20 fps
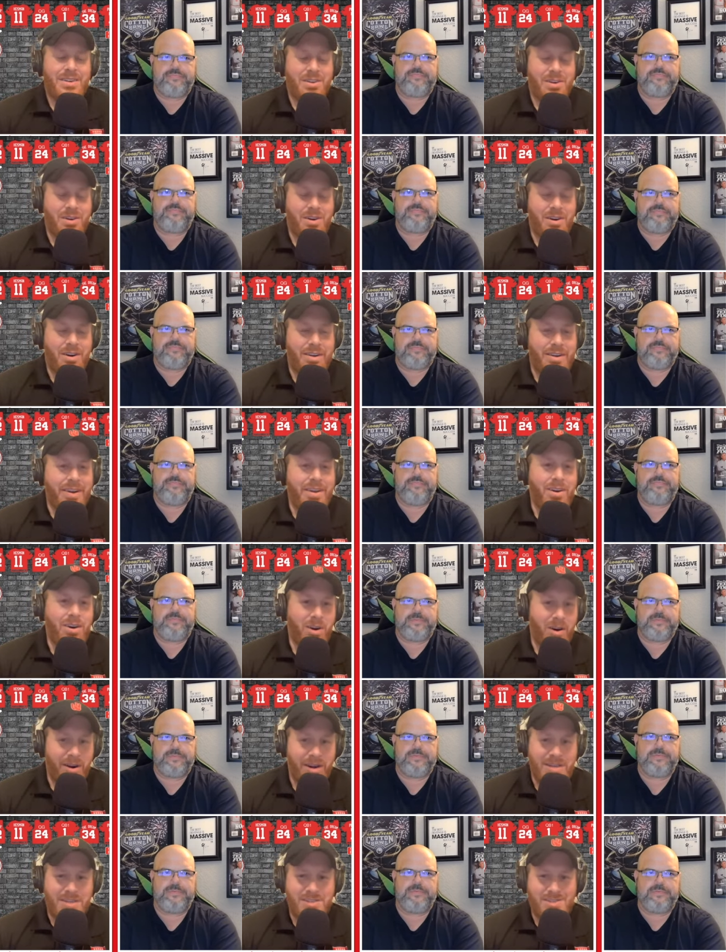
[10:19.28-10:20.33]
Speaker 1: on
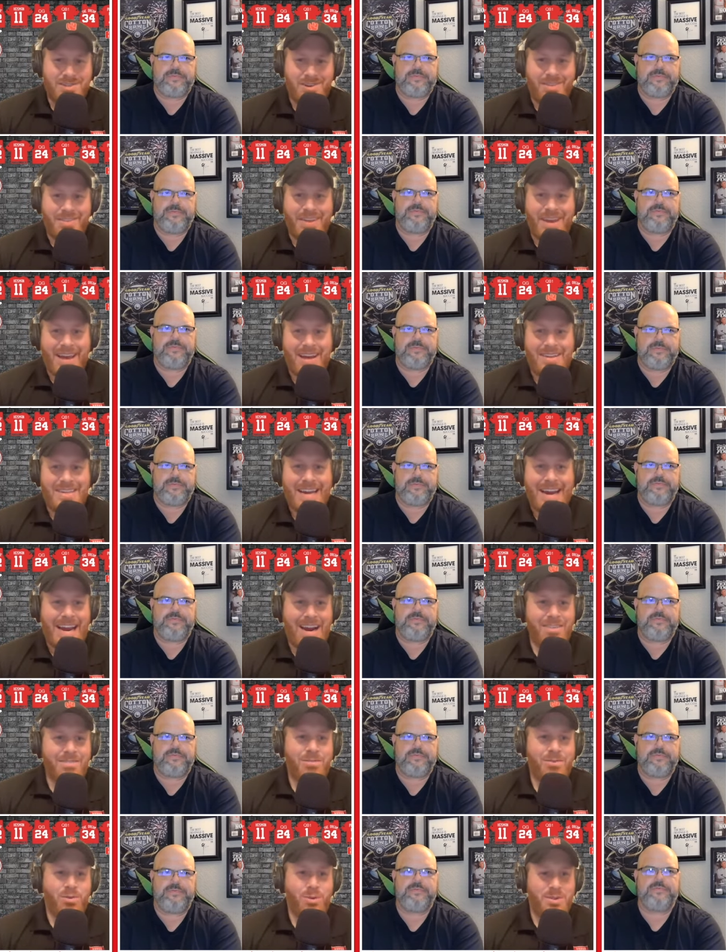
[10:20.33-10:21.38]
Arkansas. They held
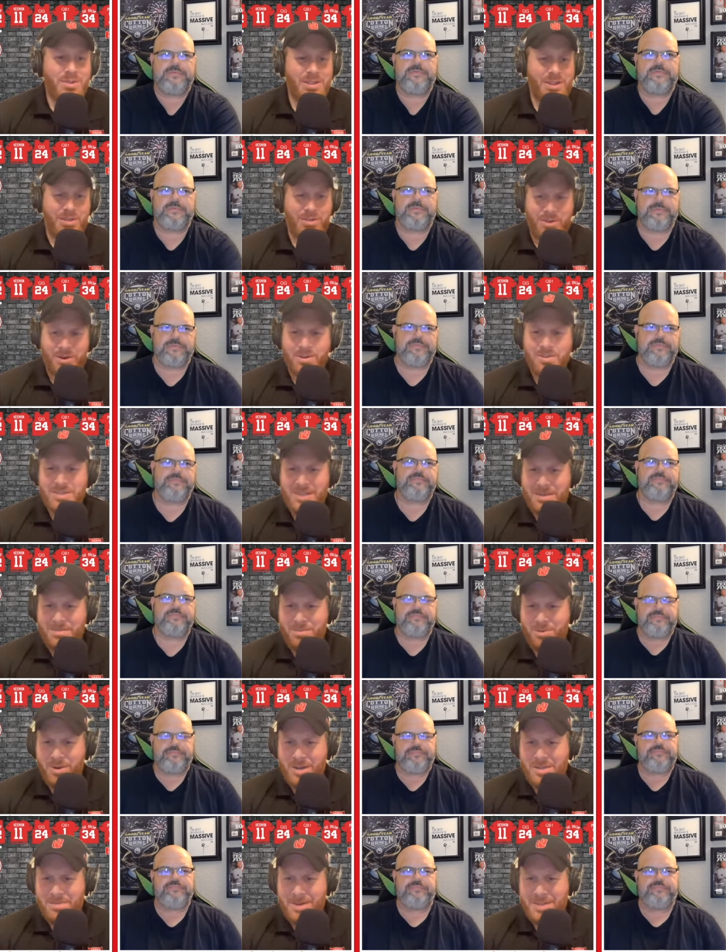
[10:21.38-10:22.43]
Air Force to 13
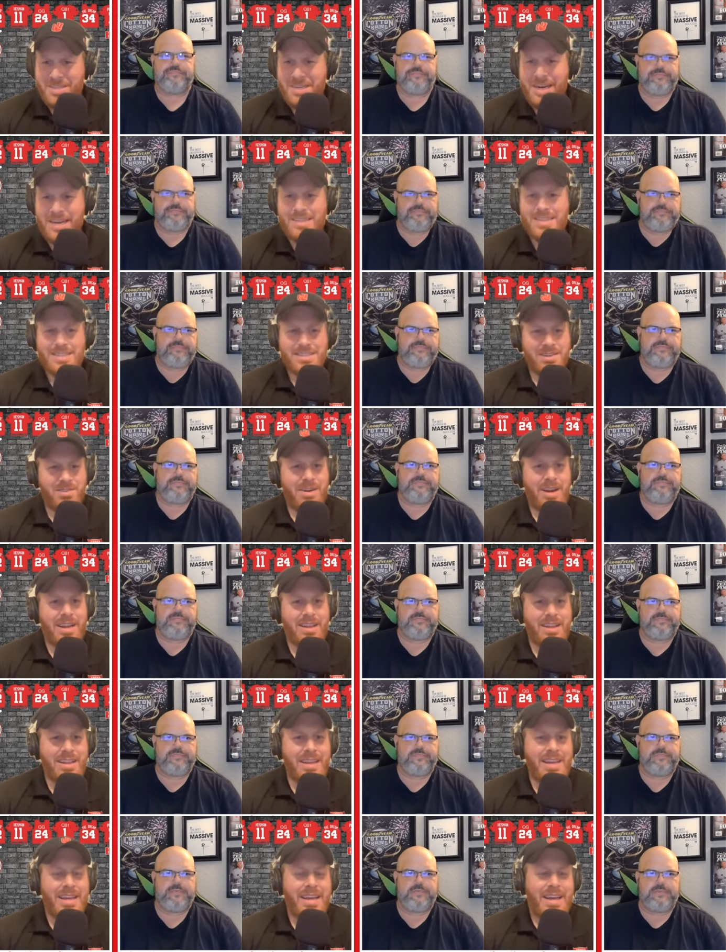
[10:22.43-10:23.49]
points. Am I checking this
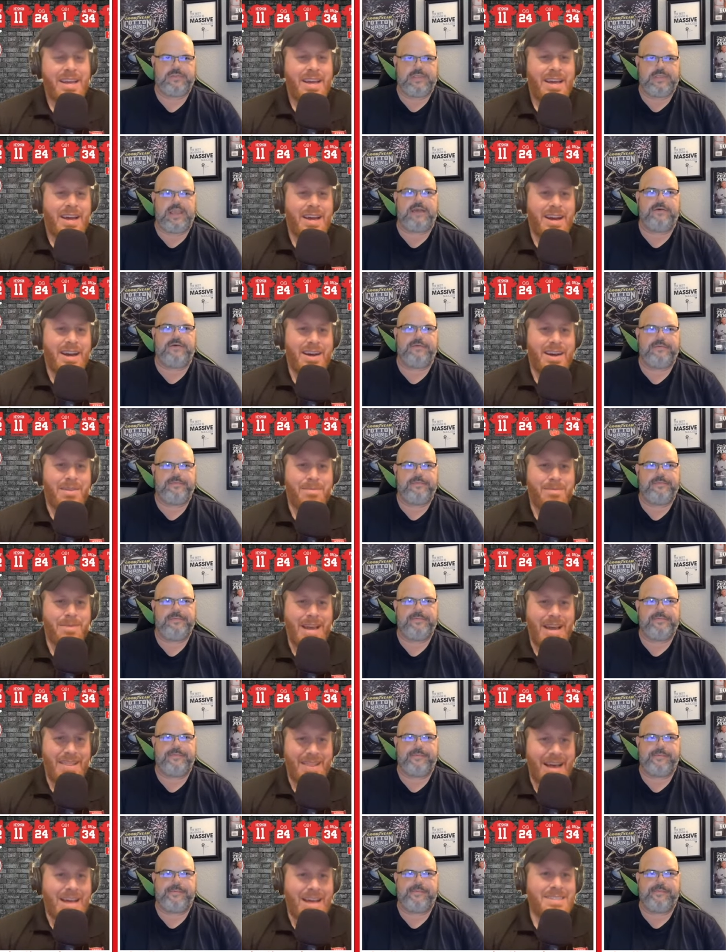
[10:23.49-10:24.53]
correctly? Yeah.
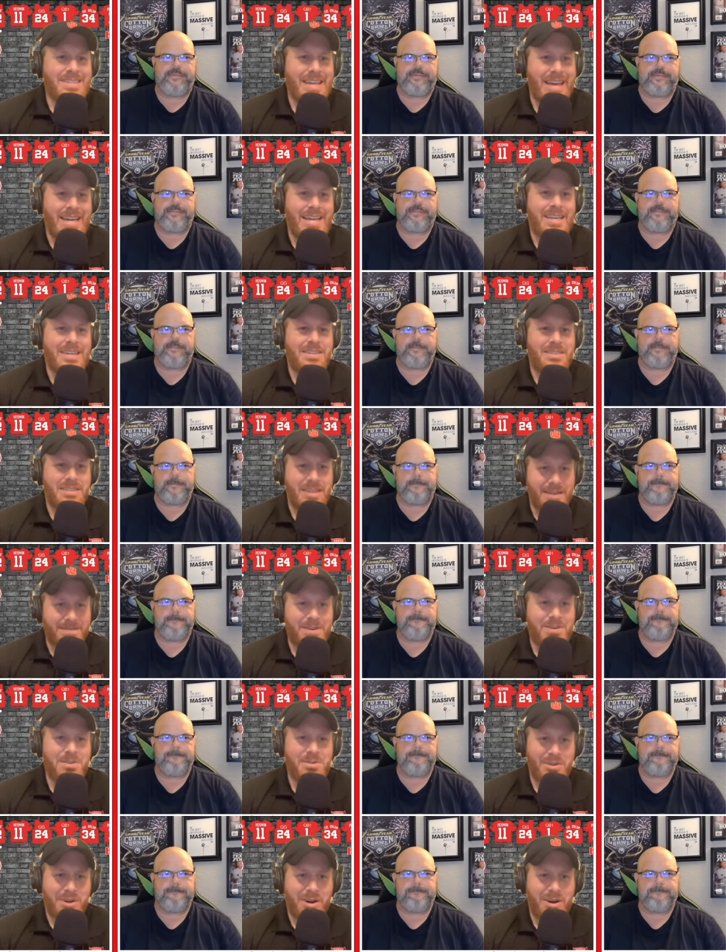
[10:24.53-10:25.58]
And that's a
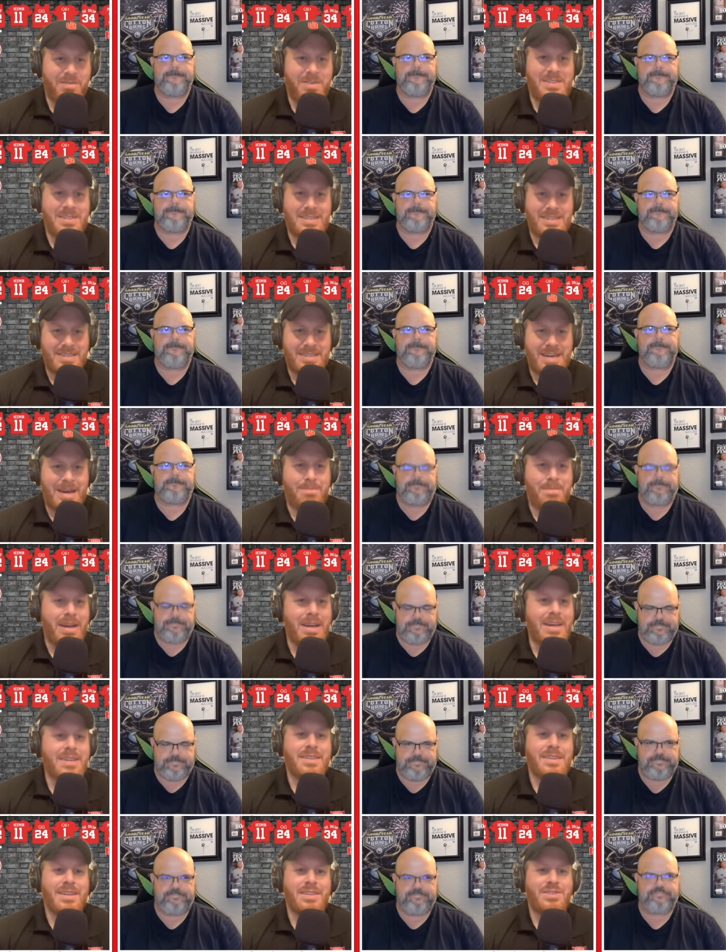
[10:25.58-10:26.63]
difficult offense to stop
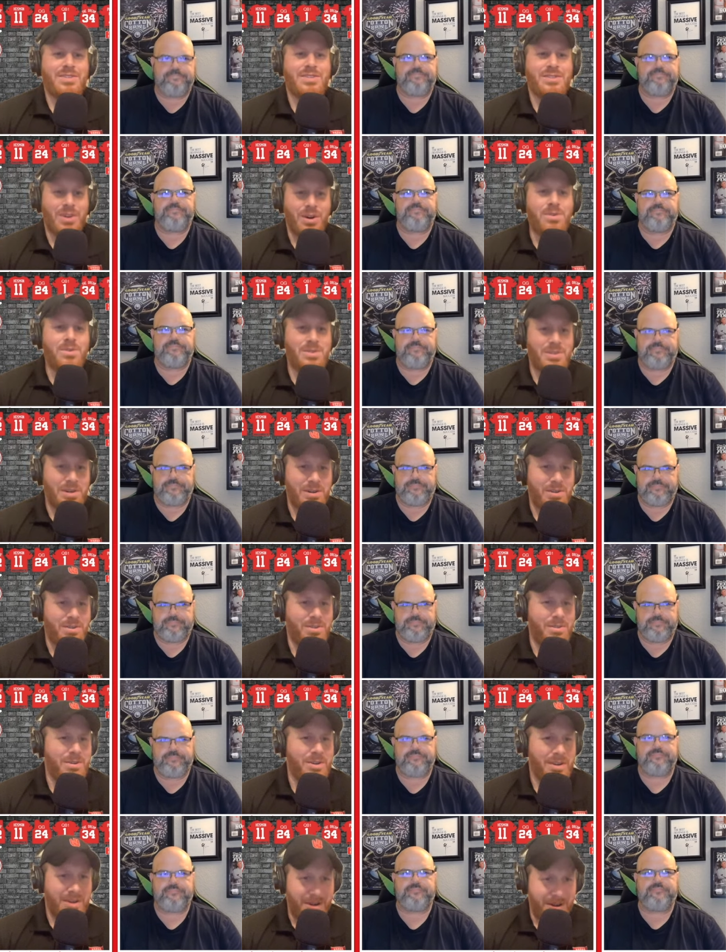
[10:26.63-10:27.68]
because it is
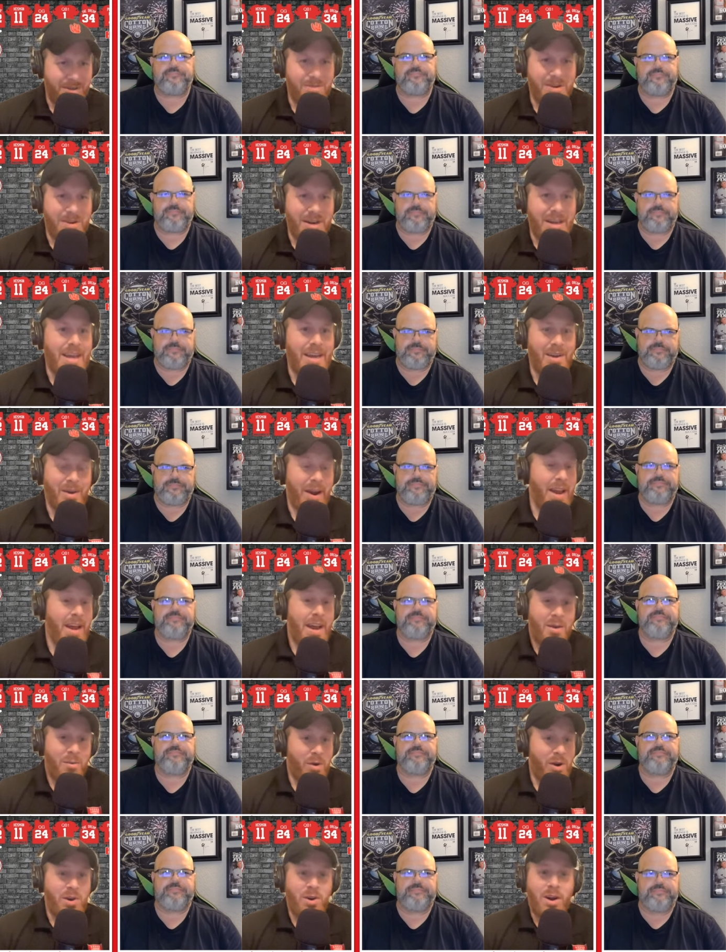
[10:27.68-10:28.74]
so unique, right?
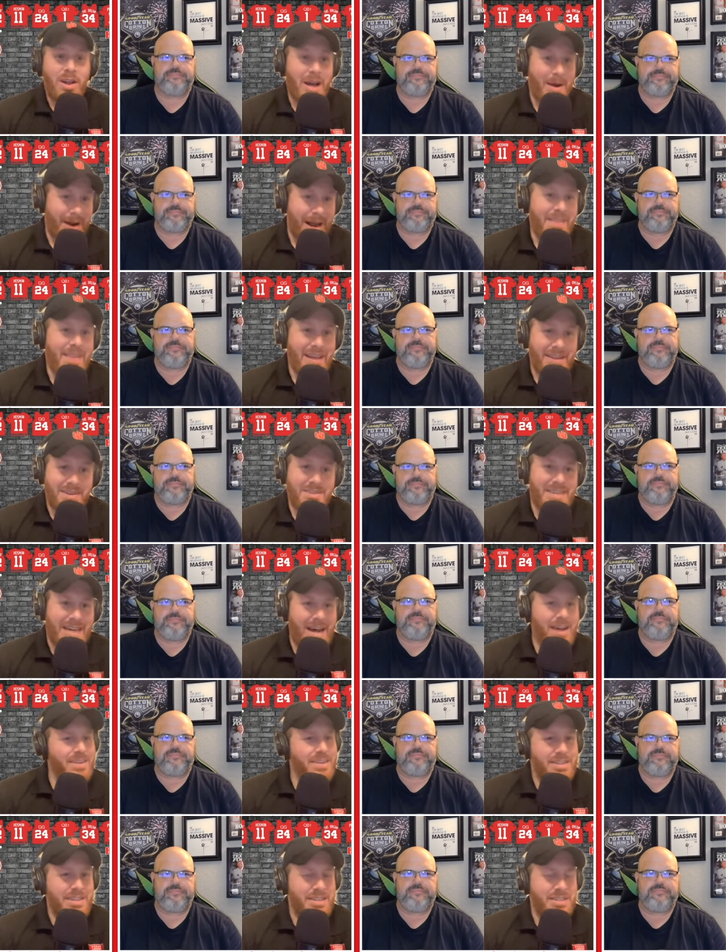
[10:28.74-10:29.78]
And I think they're
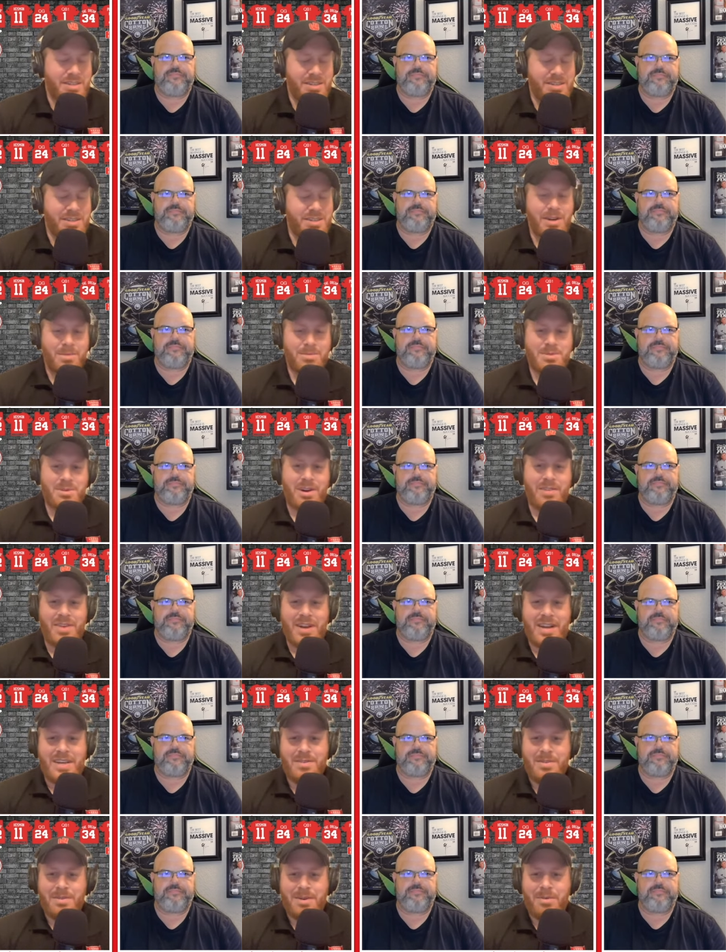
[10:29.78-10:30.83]
talented this year, too. I'm sorry if I
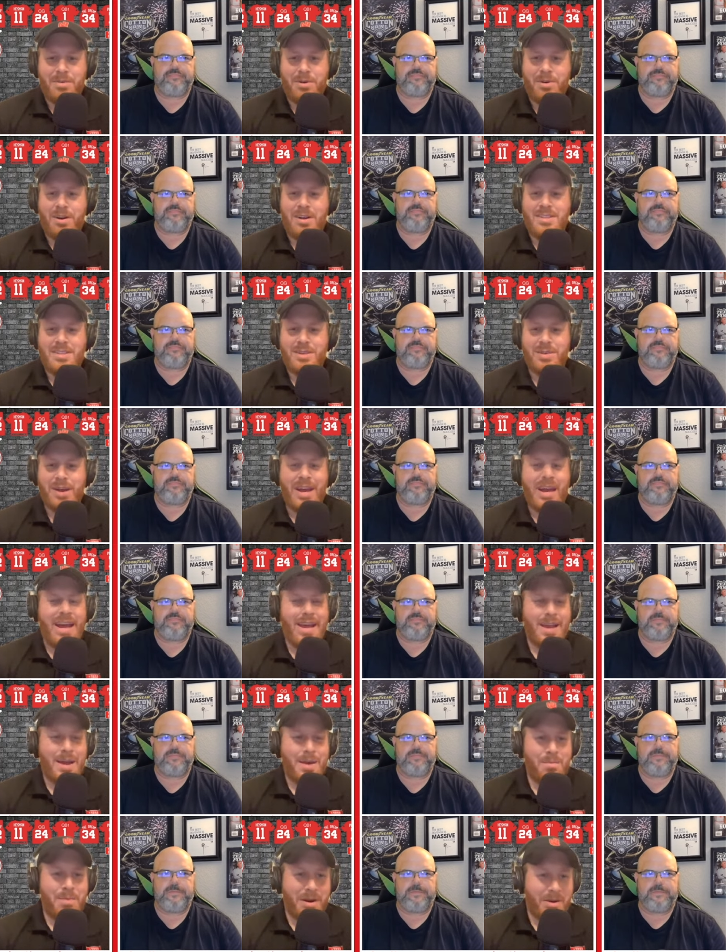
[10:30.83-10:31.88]
didn't come across that way.
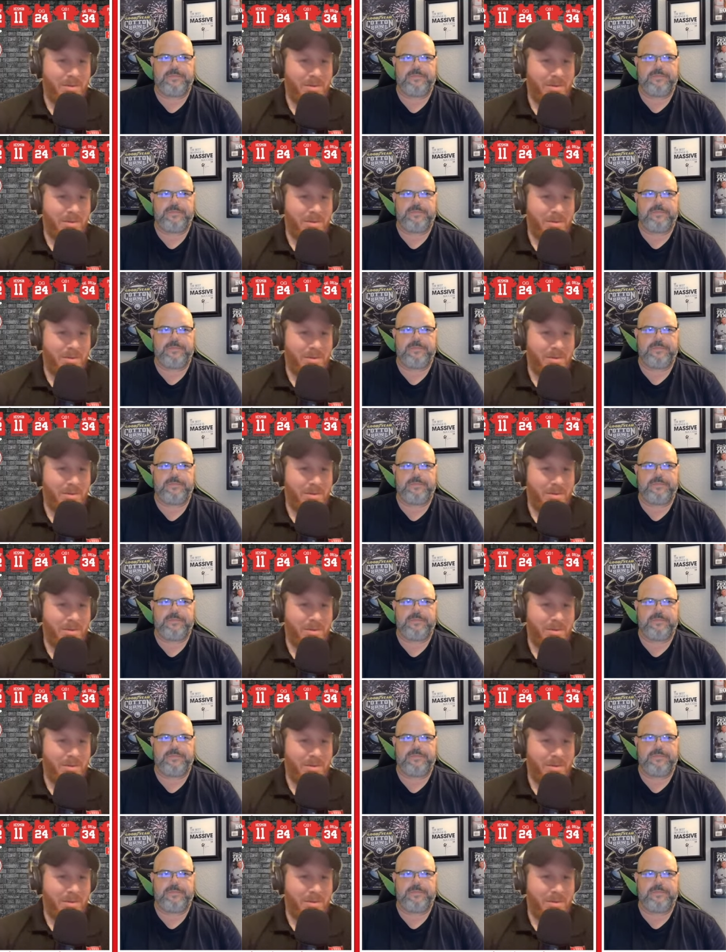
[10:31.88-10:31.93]
But